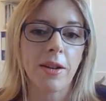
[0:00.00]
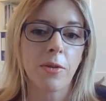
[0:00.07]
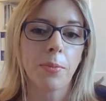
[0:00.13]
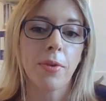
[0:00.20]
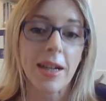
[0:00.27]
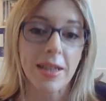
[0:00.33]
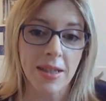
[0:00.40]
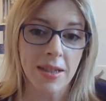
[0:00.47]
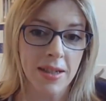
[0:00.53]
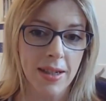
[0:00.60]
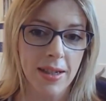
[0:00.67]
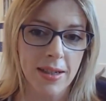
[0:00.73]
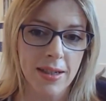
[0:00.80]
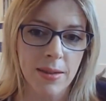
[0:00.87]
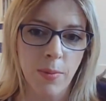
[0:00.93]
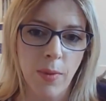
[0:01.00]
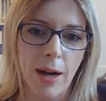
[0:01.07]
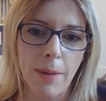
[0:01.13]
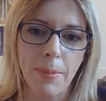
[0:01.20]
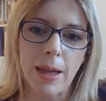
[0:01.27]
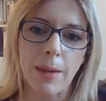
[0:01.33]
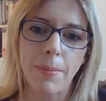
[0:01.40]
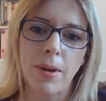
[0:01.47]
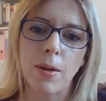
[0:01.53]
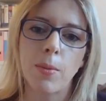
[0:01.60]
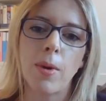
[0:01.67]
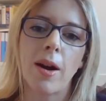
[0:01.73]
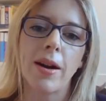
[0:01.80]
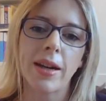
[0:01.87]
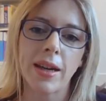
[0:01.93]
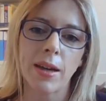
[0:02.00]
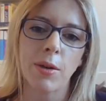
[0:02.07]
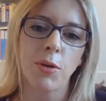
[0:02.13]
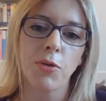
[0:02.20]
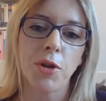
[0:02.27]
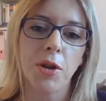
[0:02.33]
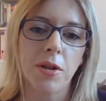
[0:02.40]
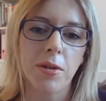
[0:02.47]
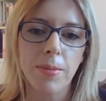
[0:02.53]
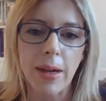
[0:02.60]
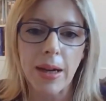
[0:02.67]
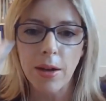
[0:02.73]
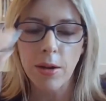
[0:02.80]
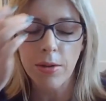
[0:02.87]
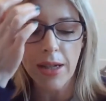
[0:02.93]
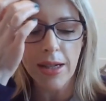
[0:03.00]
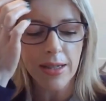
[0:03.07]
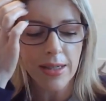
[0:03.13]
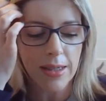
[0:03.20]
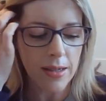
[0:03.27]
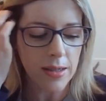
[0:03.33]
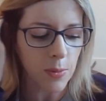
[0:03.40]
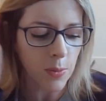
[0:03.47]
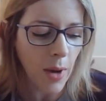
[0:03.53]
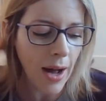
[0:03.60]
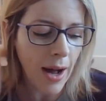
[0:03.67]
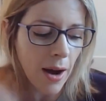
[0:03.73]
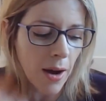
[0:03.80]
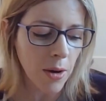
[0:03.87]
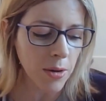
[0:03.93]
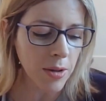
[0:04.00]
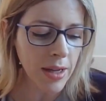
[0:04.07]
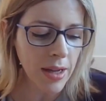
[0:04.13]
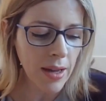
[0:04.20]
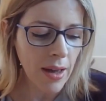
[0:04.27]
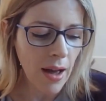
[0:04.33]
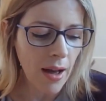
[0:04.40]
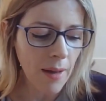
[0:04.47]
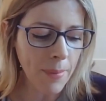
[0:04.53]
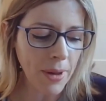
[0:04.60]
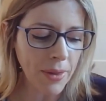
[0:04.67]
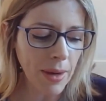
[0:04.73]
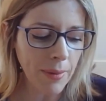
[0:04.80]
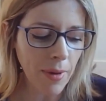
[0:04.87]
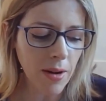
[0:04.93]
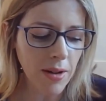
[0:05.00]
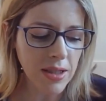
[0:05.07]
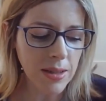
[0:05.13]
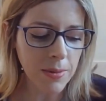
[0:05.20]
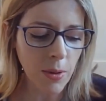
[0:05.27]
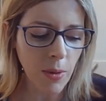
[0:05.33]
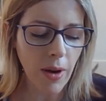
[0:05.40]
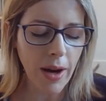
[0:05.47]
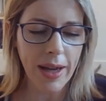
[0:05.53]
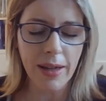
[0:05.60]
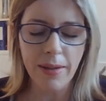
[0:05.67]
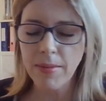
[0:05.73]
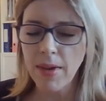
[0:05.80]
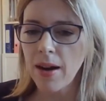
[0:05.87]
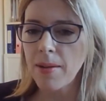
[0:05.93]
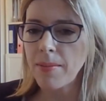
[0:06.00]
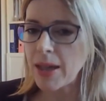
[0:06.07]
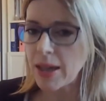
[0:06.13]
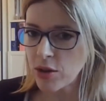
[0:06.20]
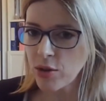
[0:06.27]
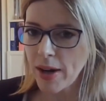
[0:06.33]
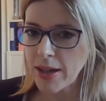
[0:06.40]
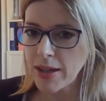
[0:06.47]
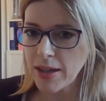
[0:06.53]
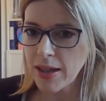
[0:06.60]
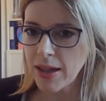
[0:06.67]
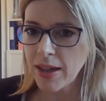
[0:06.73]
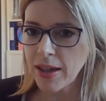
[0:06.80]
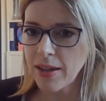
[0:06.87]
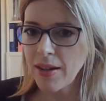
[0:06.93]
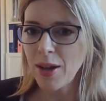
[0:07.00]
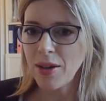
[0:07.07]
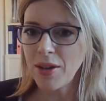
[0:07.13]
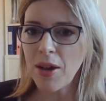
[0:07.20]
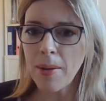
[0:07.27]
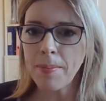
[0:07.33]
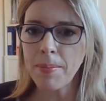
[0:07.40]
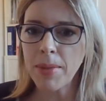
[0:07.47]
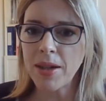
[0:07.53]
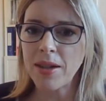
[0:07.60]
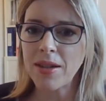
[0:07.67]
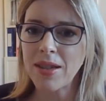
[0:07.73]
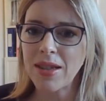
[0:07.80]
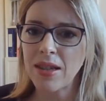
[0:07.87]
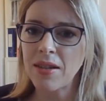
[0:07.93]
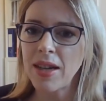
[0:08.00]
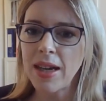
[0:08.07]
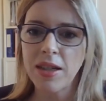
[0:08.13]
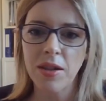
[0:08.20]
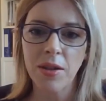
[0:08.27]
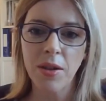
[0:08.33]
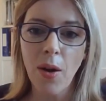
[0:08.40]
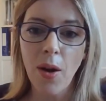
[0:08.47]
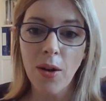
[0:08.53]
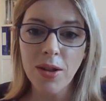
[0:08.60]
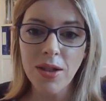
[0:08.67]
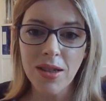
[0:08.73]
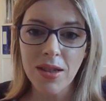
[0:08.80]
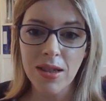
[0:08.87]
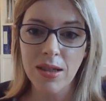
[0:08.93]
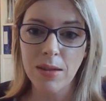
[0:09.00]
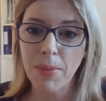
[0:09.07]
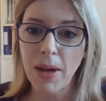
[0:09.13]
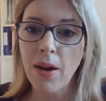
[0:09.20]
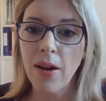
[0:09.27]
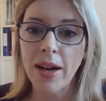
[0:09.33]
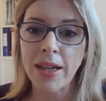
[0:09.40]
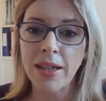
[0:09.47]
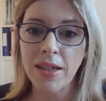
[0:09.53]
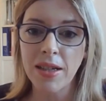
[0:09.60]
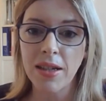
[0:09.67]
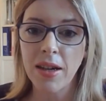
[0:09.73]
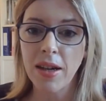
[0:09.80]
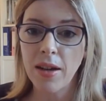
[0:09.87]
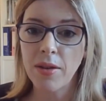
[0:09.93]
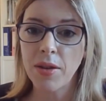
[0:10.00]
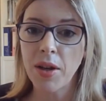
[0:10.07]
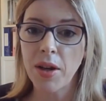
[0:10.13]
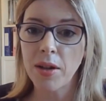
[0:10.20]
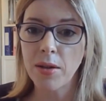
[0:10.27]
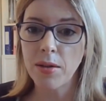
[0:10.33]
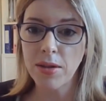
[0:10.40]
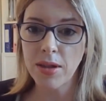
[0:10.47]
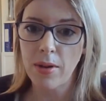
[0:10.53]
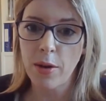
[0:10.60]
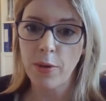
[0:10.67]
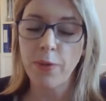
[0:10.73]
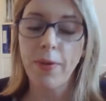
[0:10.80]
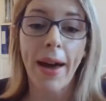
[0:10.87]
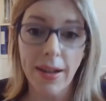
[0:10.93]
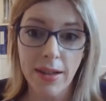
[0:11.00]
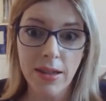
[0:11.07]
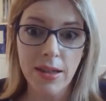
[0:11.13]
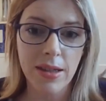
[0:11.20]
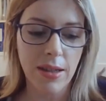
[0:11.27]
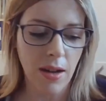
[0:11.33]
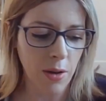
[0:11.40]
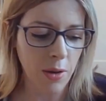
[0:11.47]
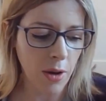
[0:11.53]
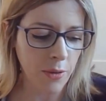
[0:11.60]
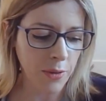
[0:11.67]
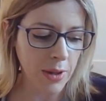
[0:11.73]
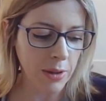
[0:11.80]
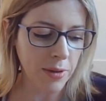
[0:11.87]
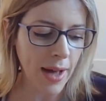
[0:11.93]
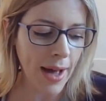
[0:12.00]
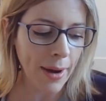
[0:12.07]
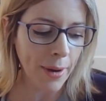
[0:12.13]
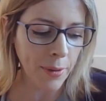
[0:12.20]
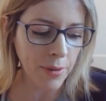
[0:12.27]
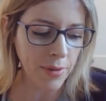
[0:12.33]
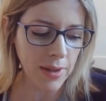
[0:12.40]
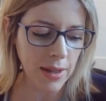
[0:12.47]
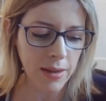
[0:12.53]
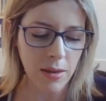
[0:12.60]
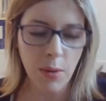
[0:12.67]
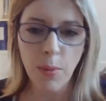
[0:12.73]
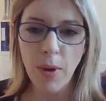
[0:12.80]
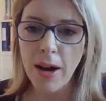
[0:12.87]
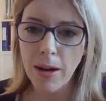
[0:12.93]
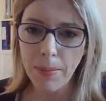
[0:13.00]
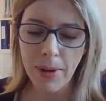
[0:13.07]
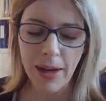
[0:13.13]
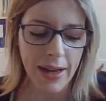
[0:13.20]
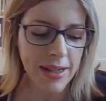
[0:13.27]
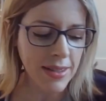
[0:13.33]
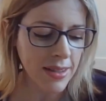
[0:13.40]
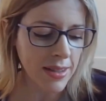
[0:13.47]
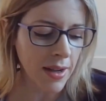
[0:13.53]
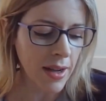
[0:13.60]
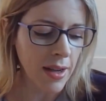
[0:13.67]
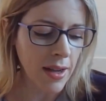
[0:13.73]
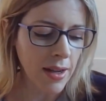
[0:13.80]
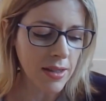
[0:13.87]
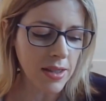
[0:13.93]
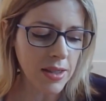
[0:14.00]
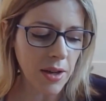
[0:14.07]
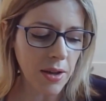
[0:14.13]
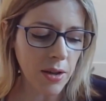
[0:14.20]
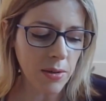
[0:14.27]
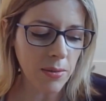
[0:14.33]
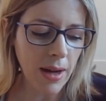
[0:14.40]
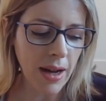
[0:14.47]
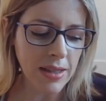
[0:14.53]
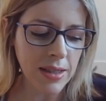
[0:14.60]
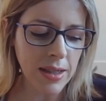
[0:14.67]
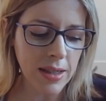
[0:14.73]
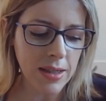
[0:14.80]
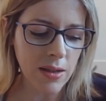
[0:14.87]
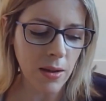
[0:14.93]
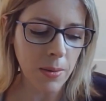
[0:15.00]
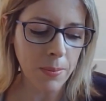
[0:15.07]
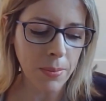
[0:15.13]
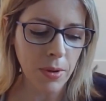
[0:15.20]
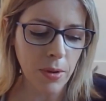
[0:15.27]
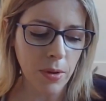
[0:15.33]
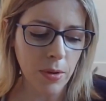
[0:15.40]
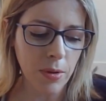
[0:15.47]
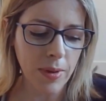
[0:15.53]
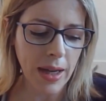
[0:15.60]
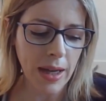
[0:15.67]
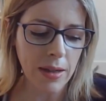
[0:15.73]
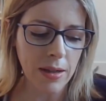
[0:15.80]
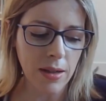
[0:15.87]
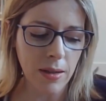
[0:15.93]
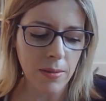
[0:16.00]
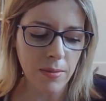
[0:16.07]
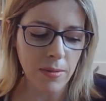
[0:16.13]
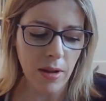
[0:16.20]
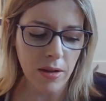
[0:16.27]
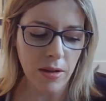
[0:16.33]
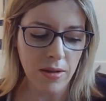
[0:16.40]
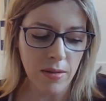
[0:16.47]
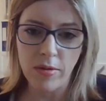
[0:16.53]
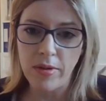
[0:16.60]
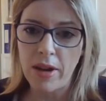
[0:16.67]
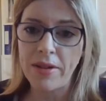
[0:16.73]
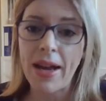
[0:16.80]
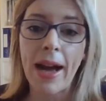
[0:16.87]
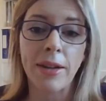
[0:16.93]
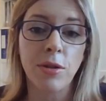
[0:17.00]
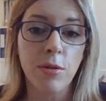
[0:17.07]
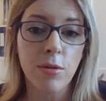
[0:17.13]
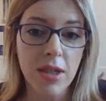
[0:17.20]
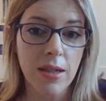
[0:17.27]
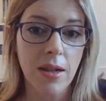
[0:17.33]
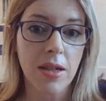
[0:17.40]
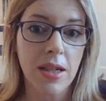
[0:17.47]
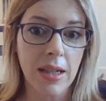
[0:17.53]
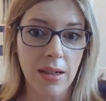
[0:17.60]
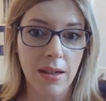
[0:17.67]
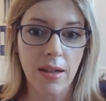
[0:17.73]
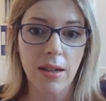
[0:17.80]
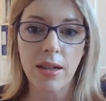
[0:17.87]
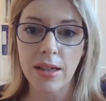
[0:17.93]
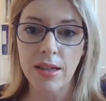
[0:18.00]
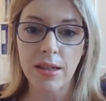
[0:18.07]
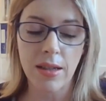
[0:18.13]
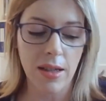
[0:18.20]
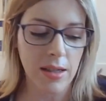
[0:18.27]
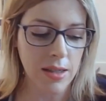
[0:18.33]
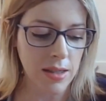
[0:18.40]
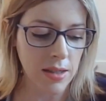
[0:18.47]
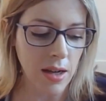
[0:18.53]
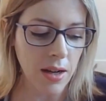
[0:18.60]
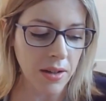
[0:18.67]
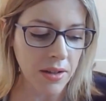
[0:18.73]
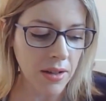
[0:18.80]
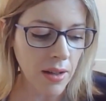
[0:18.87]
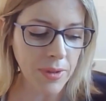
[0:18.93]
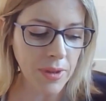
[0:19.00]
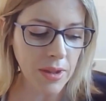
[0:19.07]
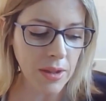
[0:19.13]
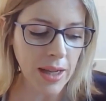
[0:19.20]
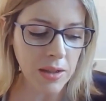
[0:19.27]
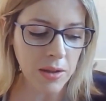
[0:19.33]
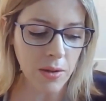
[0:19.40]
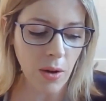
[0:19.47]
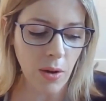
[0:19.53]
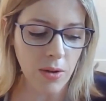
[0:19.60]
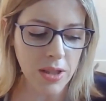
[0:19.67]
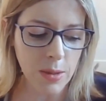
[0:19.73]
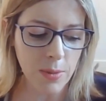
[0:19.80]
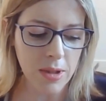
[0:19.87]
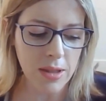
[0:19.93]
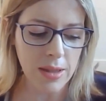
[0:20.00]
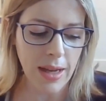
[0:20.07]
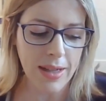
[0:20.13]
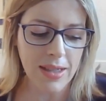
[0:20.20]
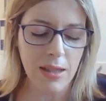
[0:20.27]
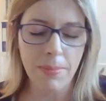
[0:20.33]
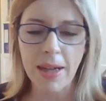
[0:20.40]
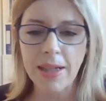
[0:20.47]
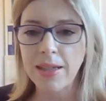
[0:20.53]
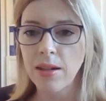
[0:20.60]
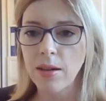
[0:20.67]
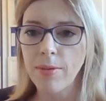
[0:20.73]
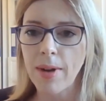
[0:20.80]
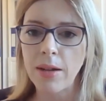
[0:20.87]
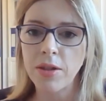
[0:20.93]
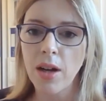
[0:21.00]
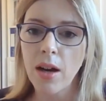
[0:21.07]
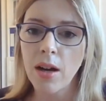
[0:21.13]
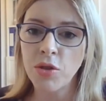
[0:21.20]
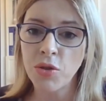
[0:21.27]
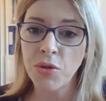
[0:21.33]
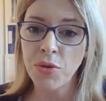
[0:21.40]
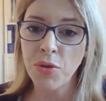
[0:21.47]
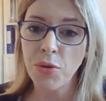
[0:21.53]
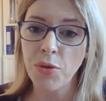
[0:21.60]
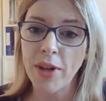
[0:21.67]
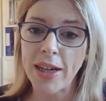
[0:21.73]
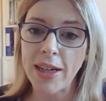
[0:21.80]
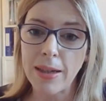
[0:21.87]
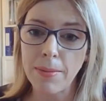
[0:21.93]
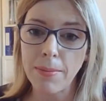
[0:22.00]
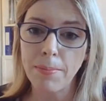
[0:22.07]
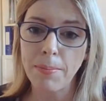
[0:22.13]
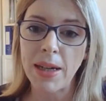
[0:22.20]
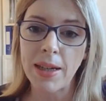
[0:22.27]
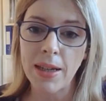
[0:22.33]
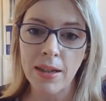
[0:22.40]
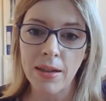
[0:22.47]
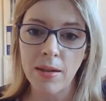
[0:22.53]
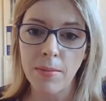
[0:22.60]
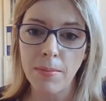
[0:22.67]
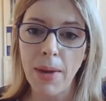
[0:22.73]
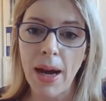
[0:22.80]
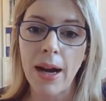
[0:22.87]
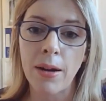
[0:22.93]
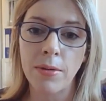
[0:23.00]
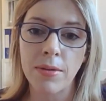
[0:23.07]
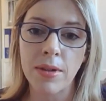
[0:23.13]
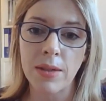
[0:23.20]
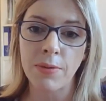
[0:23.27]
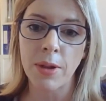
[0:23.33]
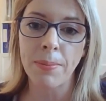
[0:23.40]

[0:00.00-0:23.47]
of presenteeism, where people are working through illness as well. But there are some quite interesting numbers and hidden costs behind those effects of ill health in the workplace. So, as an example, in an annual study that is done, the hidden cost was estimated at around £103 billion for